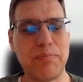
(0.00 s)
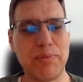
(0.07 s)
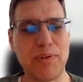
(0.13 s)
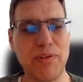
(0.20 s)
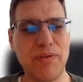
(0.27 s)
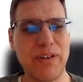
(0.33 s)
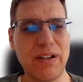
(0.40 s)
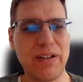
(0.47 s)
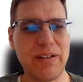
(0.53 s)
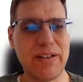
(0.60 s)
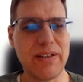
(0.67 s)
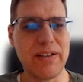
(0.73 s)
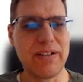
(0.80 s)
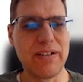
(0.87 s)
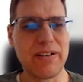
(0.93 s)

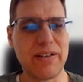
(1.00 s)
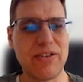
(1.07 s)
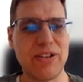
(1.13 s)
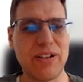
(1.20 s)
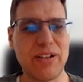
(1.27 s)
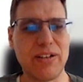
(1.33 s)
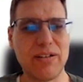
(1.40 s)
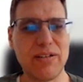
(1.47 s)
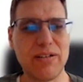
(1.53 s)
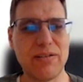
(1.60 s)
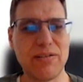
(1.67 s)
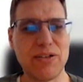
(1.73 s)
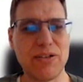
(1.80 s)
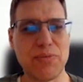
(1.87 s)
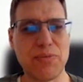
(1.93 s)
profiles are in
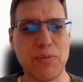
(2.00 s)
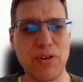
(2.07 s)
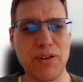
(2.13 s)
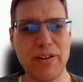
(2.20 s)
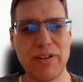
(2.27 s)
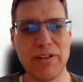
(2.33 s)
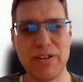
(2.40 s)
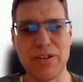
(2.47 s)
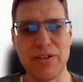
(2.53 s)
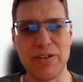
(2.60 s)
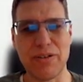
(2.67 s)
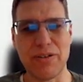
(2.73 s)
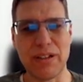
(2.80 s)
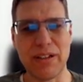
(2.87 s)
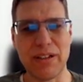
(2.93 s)
general smaller,
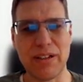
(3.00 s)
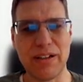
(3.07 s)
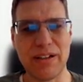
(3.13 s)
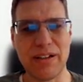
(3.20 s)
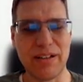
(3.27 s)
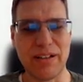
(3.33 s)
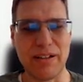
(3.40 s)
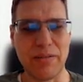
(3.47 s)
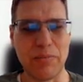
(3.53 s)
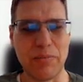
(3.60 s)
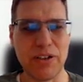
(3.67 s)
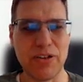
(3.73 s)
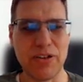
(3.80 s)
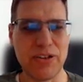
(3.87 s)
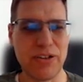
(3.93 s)
so I think there are
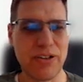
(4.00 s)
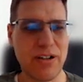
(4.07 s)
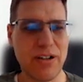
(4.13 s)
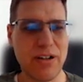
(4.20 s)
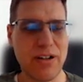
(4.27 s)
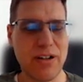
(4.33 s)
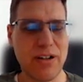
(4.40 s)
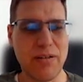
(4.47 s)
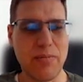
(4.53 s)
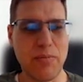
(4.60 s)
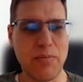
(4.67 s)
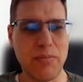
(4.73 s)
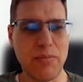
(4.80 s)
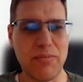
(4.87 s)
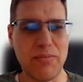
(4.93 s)
much
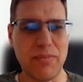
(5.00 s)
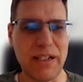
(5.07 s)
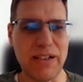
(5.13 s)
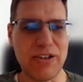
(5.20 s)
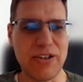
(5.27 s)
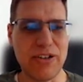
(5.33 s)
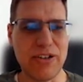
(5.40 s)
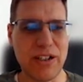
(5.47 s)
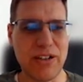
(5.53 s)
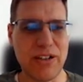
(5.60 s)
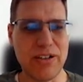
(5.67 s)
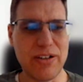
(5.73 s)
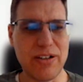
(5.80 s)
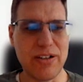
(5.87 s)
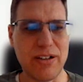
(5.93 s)
less
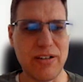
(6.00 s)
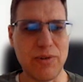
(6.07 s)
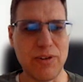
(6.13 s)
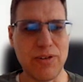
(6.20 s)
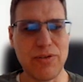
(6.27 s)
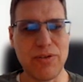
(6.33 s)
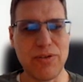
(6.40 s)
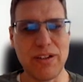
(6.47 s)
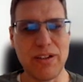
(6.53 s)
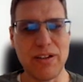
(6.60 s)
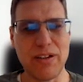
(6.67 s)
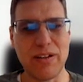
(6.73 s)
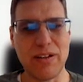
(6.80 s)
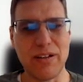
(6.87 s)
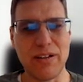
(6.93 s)
changes than what you see
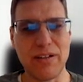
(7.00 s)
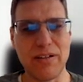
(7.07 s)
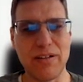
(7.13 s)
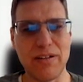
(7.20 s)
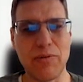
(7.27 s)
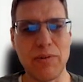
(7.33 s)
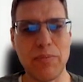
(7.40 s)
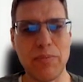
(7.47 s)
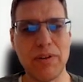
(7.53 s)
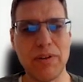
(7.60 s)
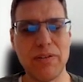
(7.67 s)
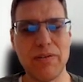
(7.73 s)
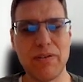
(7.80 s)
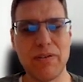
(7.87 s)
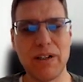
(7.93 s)
in the
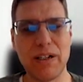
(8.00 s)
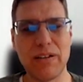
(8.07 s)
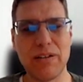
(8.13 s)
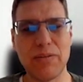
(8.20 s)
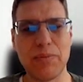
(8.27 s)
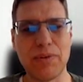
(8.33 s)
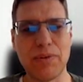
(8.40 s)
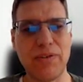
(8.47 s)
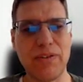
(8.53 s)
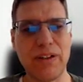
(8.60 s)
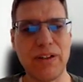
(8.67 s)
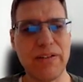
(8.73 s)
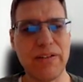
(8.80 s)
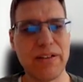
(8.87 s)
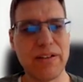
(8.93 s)
equipment-related
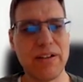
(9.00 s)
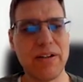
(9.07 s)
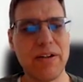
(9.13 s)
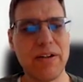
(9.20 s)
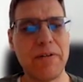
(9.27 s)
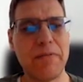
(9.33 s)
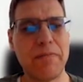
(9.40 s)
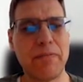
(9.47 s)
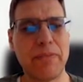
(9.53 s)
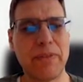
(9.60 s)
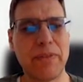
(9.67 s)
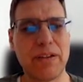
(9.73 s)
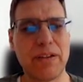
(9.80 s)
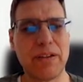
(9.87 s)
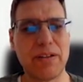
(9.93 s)
profiles.
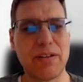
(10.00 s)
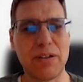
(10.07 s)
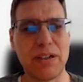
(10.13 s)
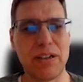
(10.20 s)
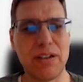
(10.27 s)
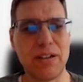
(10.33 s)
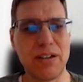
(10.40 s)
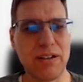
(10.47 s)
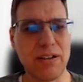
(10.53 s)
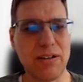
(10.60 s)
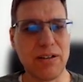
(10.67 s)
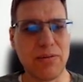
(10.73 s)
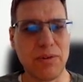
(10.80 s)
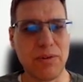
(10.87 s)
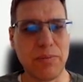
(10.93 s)
So I think
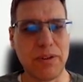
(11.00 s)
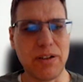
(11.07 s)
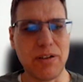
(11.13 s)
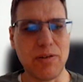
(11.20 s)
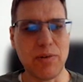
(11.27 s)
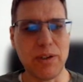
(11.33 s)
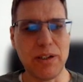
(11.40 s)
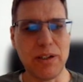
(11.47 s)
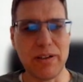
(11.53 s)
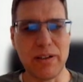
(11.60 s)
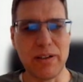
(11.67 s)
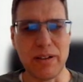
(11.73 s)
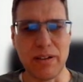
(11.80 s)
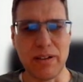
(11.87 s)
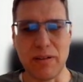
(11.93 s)
it will be quicker
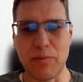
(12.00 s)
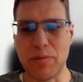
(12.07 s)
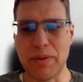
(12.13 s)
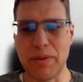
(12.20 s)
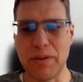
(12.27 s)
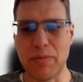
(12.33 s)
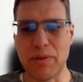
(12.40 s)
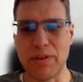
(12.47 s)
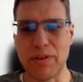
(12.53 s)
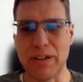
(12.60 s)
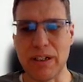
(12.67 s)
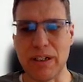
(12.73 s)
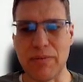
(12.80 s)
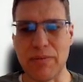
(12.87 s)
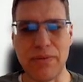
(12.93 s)
and there will be more
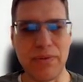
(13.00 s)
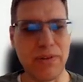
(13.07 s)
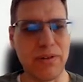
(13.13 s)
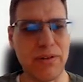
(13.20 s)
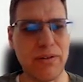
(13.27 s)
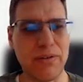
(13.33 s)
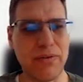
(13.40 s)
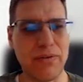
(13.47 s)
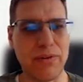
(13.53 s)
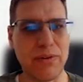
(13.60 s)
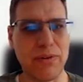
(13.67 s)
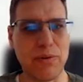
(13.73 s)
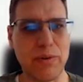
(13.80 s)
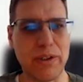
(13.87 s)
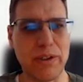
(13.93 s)
time for
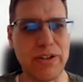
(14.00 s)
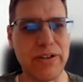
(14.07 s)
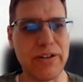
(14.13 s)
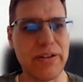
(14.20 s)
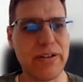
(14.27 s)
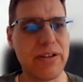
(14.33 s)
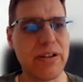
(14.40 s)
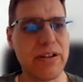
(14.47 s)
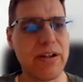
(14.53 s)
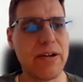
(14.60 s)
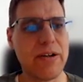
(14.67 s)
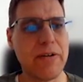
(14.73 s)
questions.